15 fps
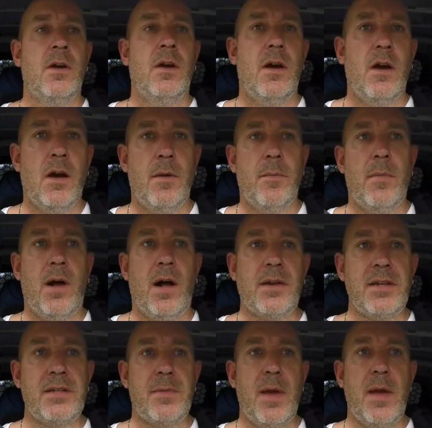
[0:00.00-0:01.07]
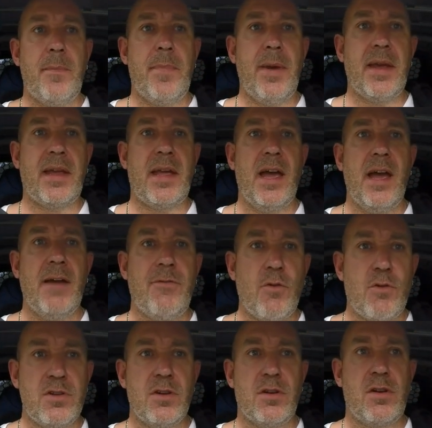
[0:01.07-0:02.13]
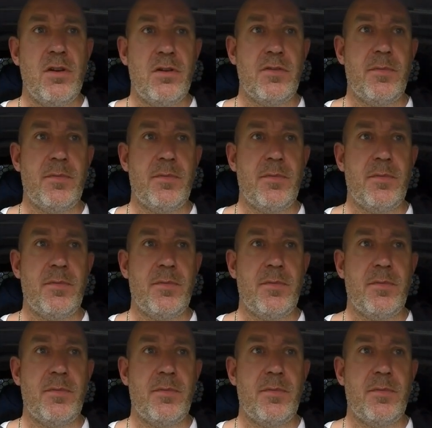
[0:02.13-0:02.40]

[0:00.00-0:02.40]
um, I need to be a bit careful because of, cause